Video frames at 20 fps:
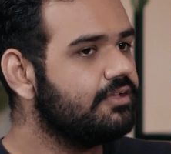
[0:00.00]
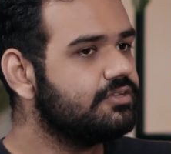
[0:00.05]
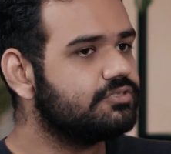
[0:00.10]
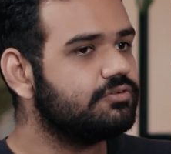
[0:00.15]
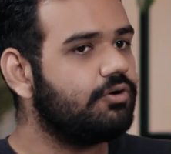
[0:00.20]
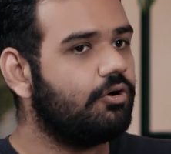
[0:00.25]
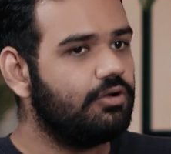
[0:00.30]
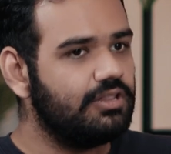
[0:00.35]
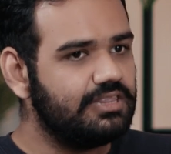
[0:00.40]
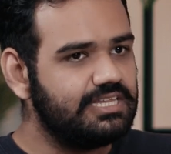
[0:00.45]

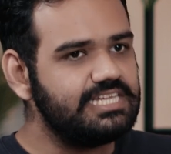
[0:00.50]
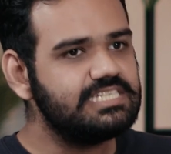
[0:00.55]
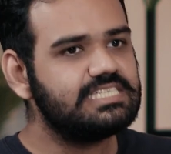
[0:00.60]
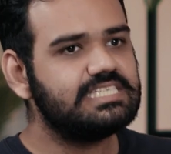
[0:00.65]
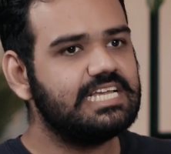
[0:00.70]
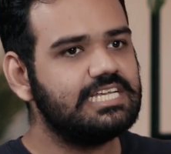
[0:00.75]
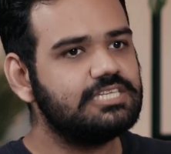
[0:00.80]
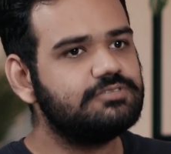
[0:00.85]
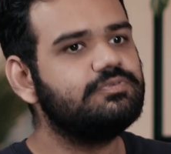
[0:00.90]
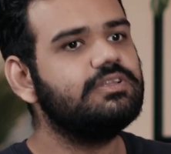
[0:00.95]
So all these
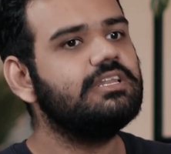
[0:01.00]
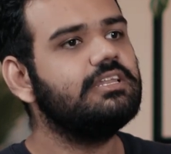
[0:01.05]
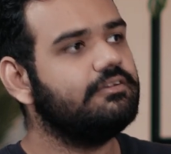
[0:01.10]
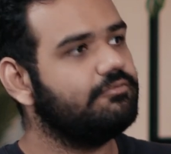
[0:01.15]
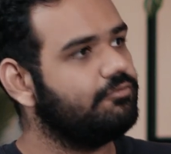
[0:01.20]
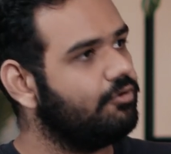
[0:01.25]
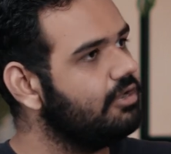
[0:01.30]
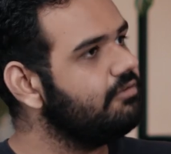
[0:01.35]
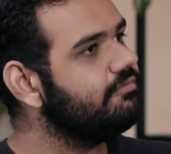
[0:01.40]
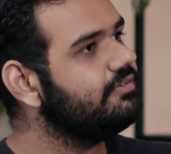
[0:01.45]
things will
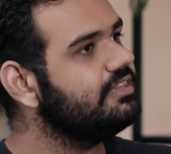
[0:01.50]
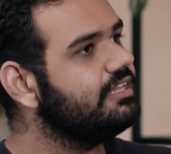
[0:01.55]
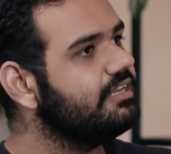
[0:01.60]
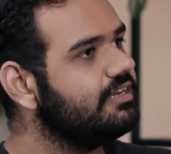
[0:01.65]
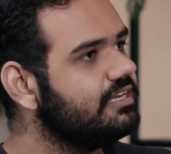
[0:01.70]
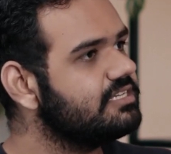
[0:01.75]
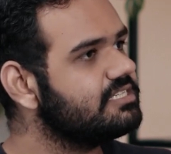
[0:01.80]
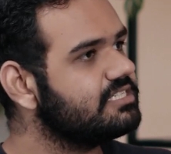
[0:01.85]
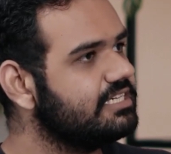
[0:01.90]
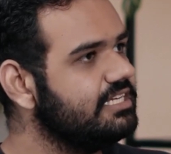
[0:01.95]
evolve with the
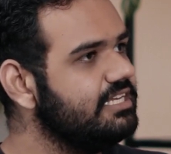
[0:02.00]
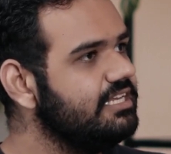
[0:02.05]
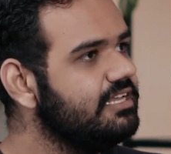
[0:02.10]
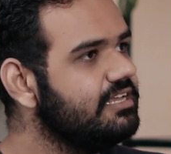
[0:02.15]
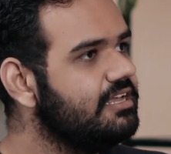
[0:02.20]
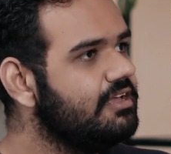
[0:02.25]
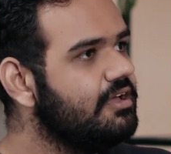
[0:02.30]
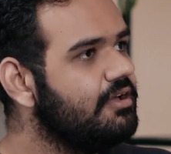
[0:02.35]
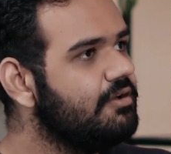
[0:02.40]
industry.